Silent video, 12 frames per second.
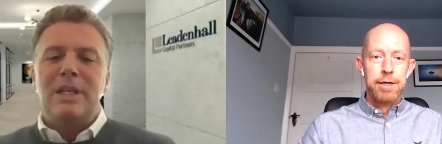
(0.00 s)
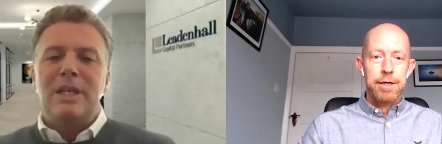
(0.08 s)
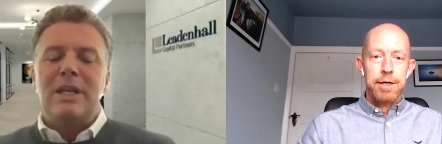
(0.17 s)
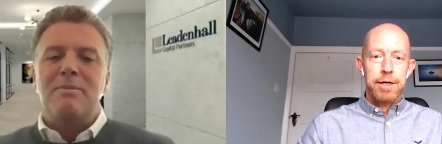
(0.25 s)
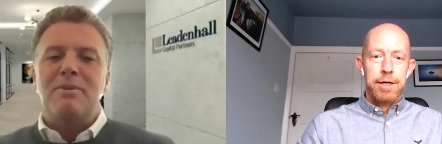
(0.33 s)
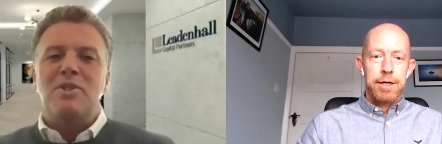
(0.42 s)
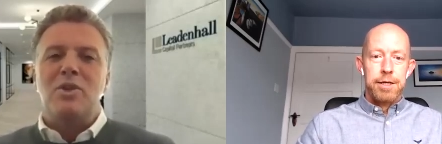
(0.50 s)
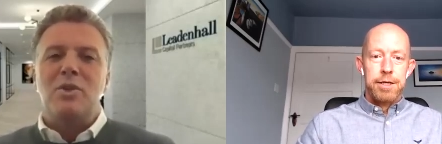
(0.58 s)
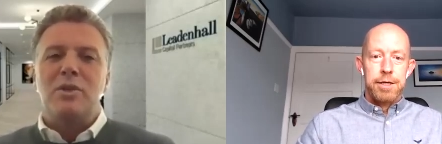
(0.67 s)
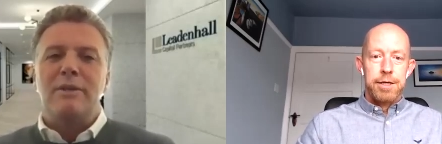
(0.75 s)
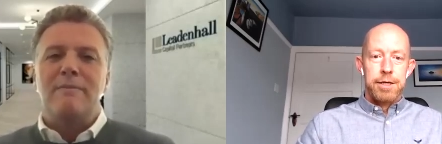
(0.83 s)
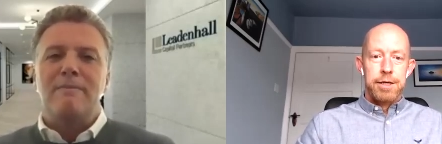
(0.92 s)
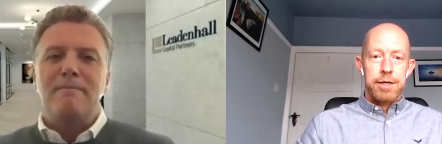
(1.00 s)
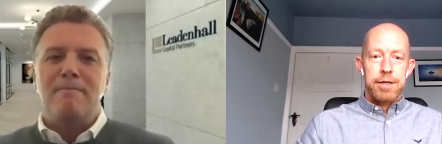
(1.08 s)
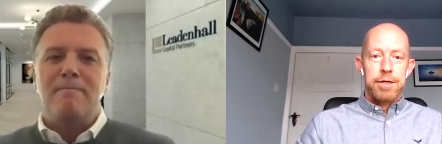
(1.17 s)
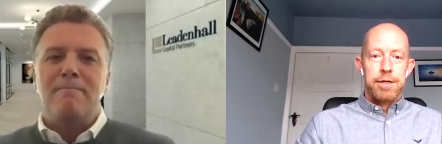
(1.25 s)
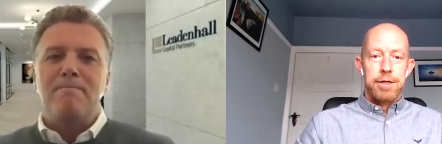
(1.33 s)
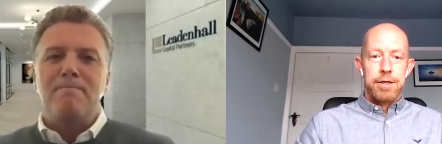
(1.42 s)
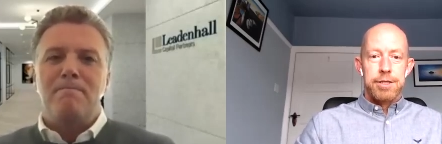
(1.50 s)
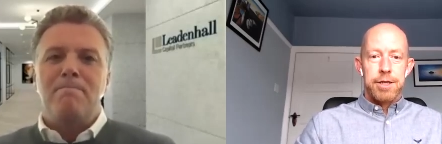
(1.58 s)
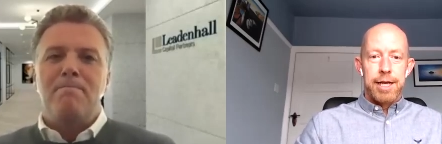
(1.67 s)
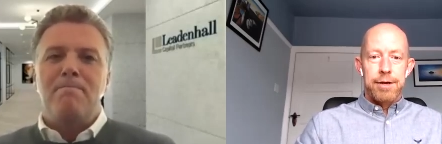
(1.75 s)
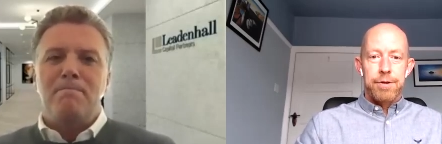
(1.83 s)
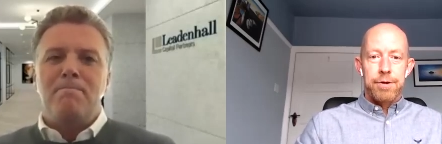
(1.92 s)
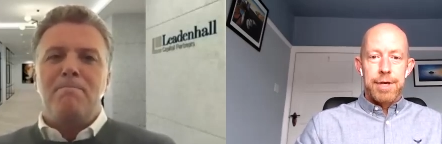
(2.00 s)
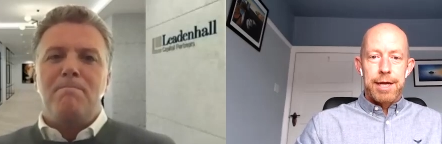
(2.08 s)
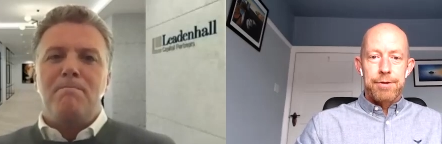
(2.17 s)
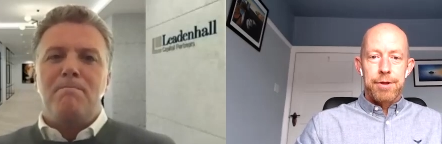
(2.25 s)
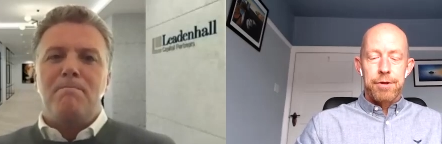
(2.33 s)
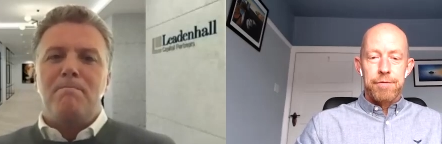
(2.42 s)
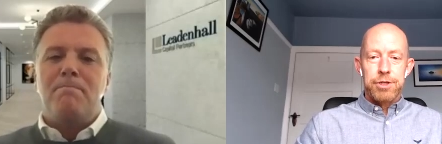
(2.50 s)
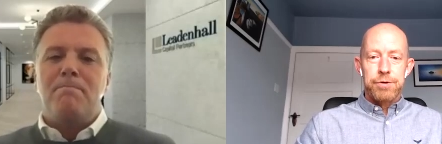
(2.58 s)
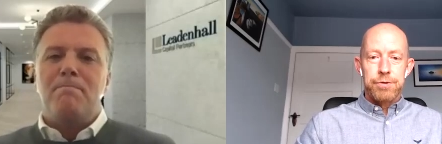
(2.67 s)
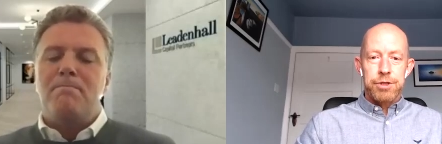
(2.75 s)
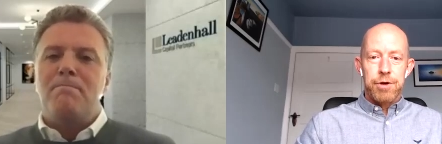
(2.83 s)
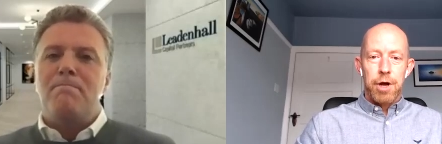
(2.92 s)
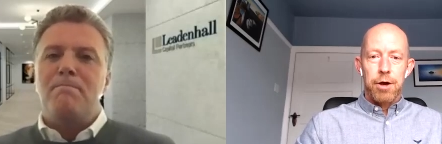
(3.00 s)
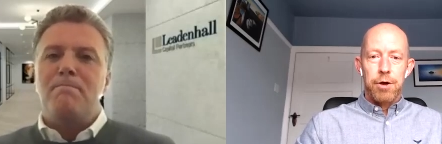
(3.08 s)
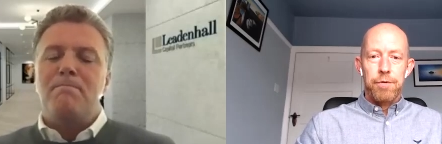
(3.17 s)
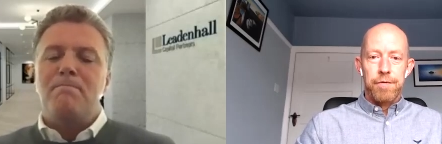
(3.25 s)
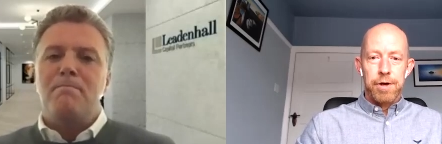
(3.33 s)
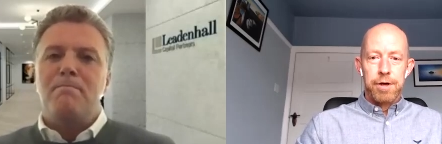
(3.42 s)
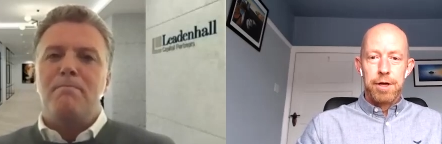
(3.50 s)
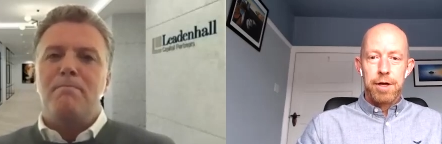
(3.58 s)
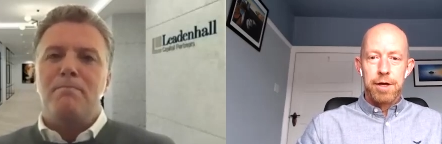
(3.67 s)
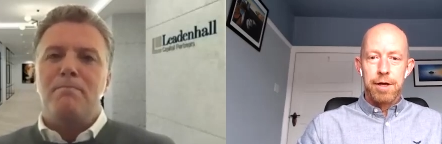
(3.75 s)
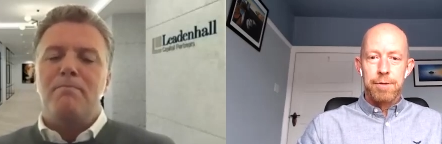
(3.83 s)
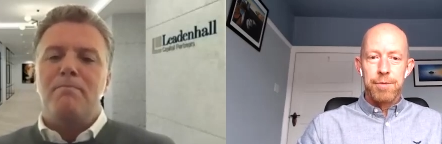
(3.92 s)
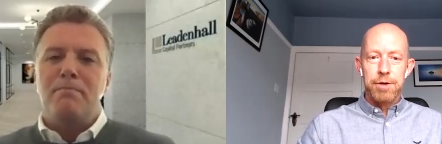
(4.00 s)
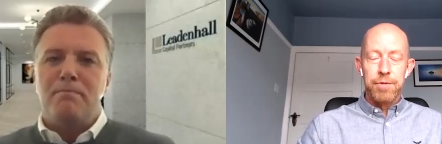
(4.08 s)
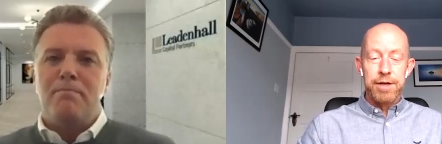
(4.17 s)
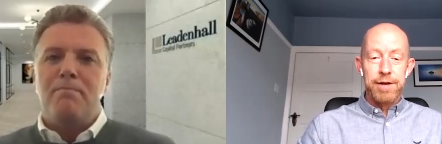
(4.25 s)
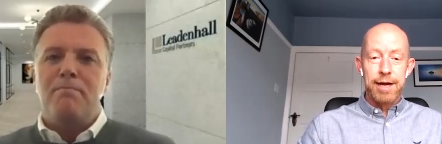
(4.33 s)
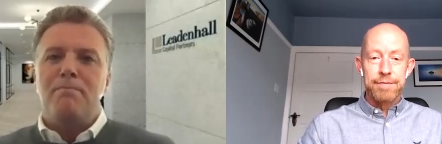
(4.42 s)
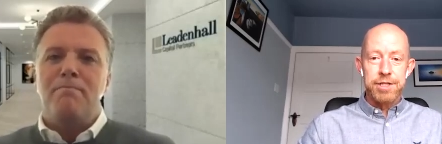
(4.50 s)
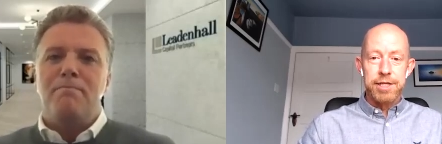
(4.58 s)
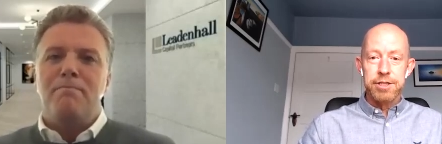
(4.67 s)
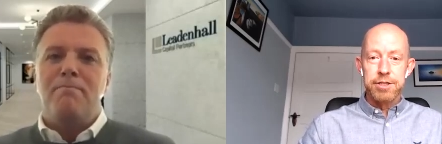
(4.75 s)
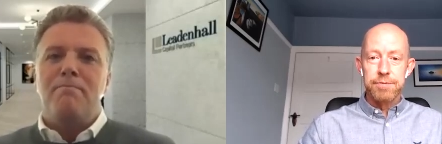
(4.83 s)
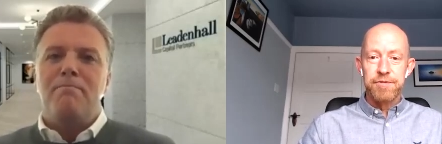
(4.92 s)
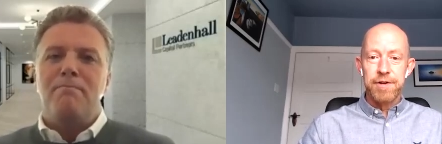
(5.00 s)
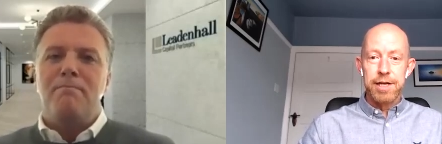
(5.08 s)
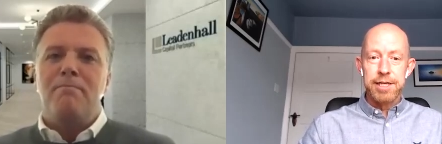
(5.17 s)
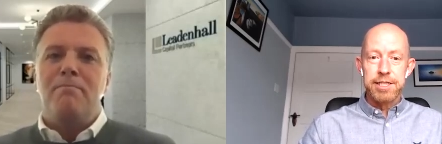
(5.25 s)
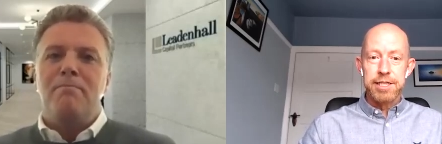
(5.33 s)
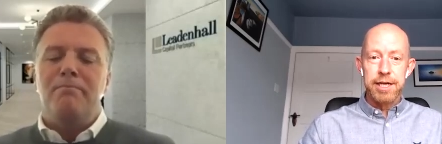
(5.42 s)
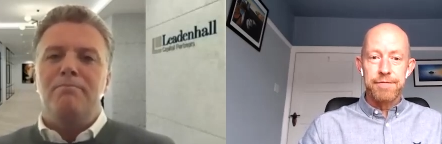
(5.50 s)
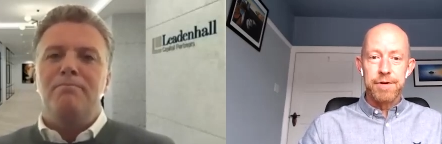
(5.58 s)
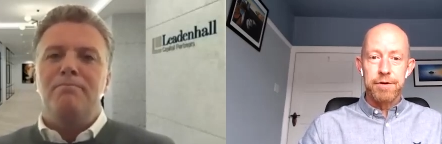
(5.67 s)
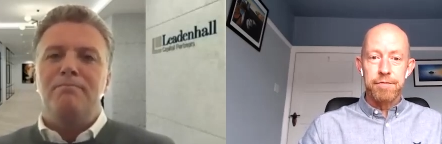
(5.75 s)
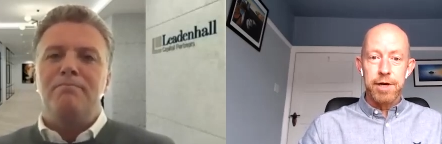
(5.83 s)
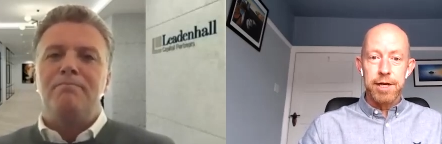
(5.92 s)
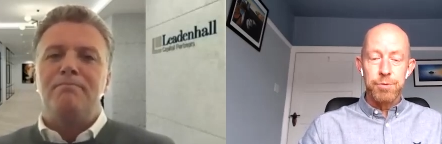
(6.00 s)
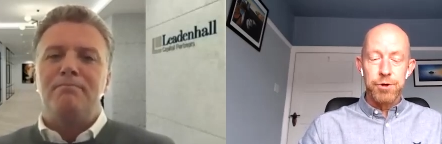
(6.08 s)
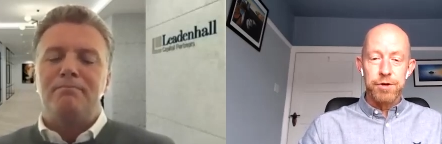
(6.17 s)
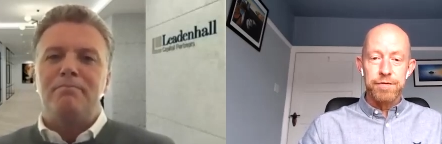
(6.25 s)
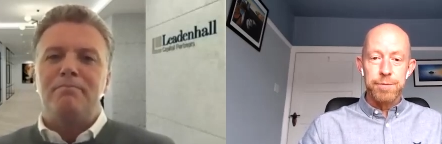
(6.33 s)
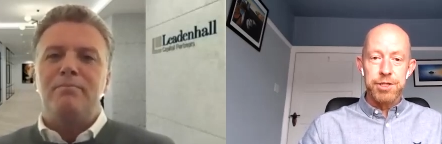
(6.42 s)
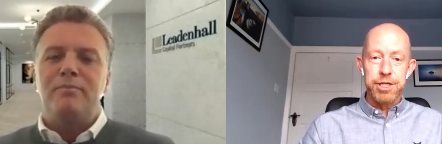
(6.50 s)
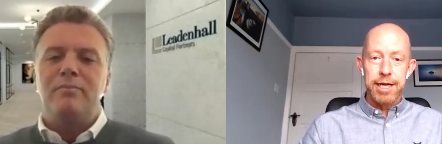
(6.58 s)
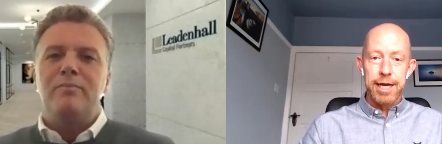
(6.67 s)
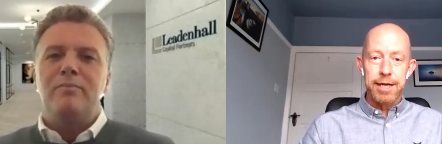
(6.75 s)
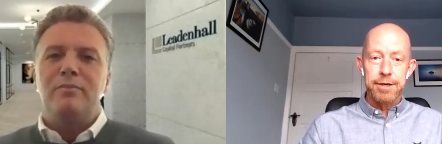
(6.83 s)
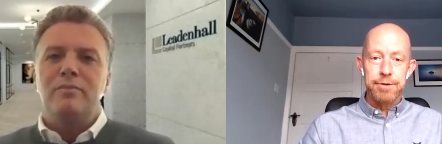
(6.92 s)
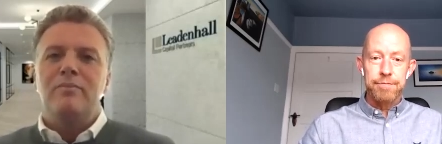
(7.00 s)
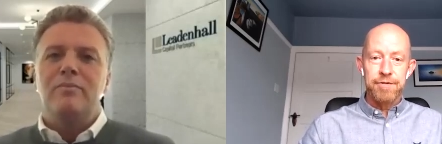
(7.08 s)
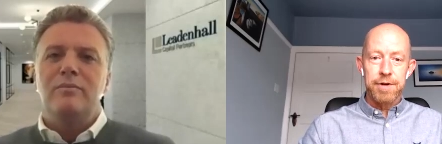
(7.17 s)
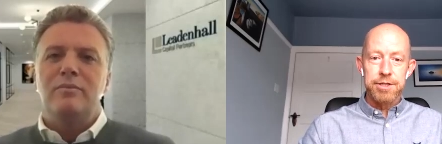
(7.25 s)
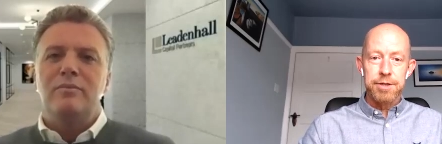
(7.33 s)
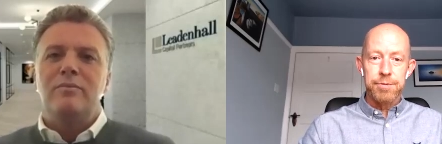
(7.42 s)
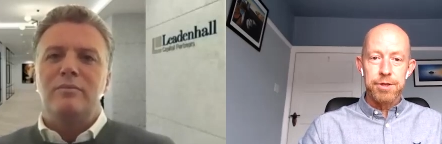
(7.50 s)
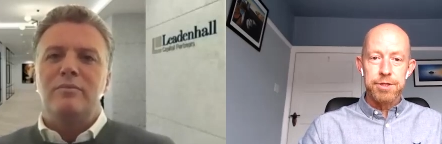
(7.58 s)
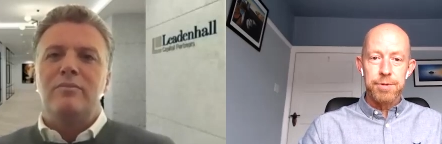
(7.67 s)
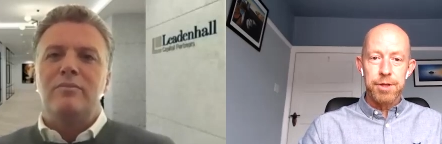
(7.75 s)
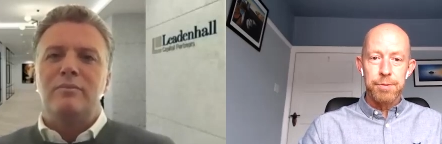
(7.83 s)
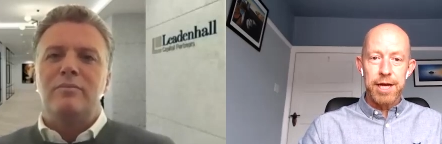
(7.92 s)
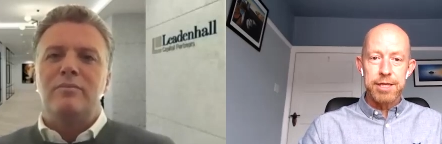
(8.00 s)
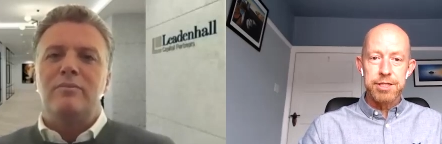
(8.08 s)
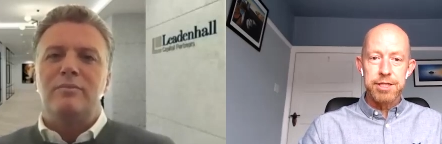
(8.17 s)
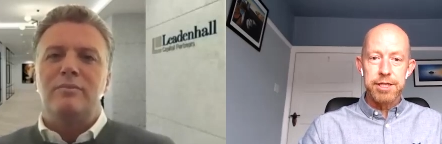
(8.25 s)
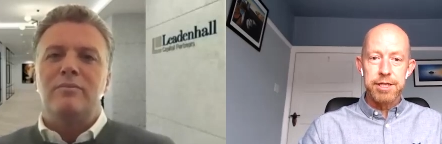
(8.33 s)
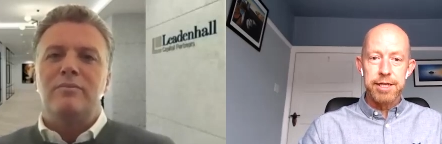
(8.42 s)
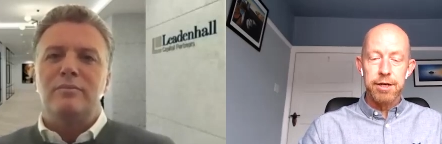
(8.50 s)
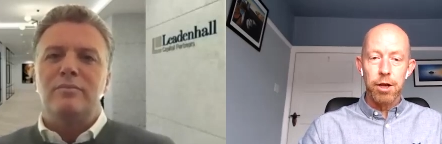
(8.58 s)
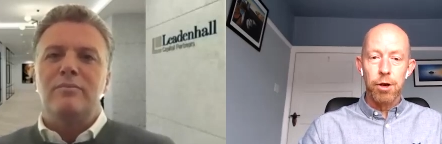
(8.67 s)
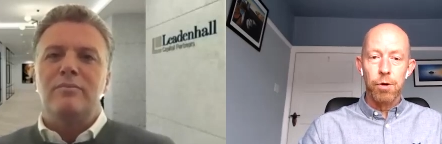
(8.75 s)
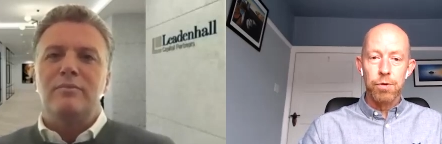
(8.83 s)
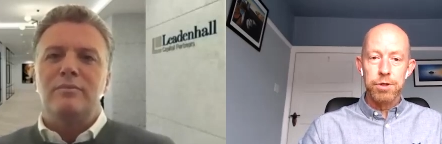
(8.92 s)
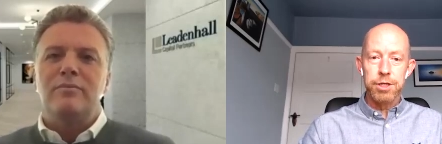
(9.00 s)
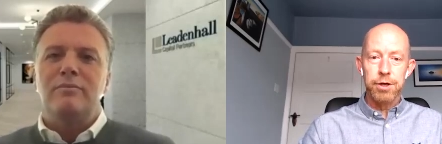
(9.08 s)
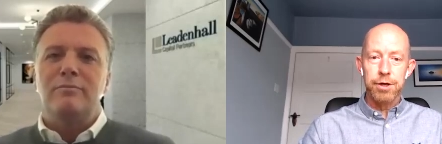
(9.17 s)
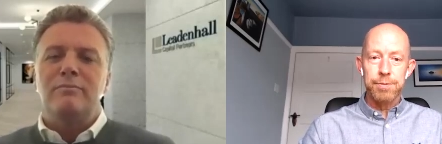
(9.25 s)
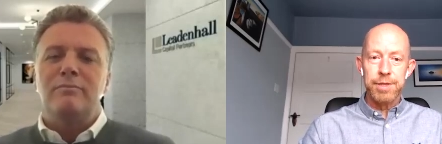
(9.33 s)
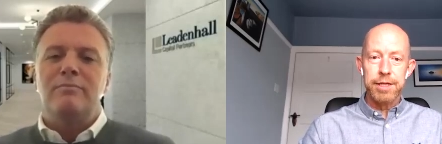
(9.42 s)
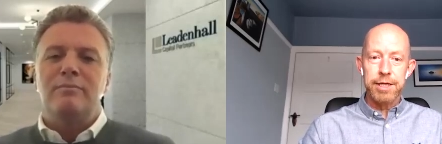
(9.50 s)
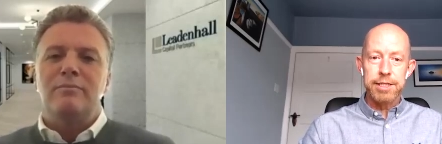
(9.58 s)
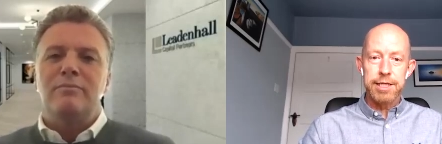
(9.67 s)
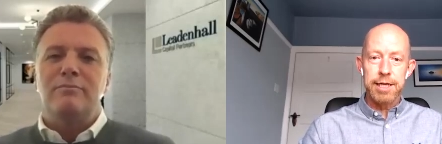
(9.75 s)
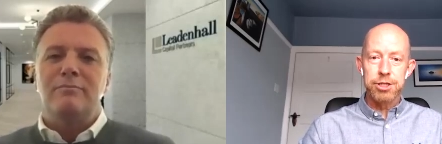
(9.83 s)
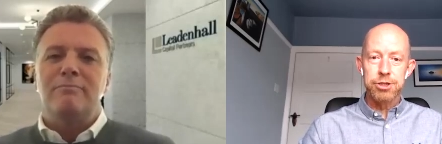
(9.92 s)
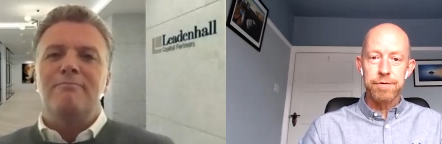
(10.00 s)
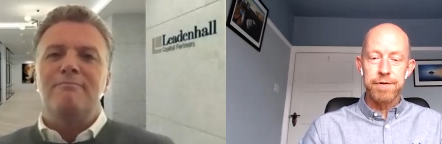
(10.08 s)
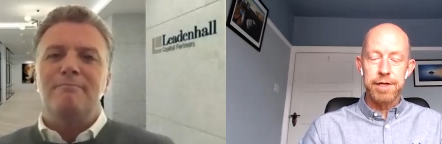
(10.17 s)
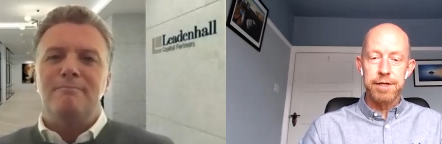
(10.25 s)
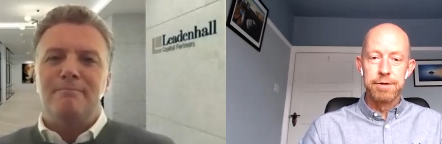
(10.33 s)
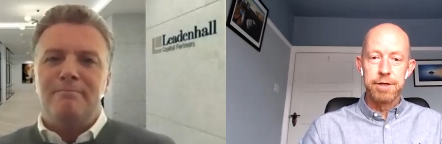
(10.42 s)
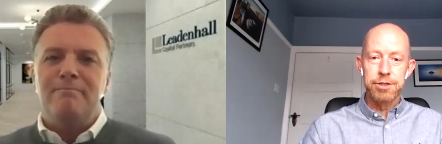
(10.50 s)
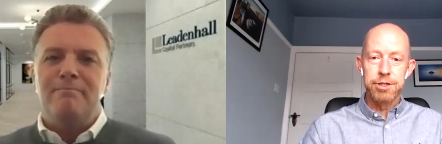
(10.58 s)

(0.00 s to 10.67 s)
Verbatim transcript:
Speaker 1: Absolutely. So now that now that the renewals are over, um, and we have seen some fairly significant rate movements again. In fact, some of the, some of the best in, in a long time in the catastrophe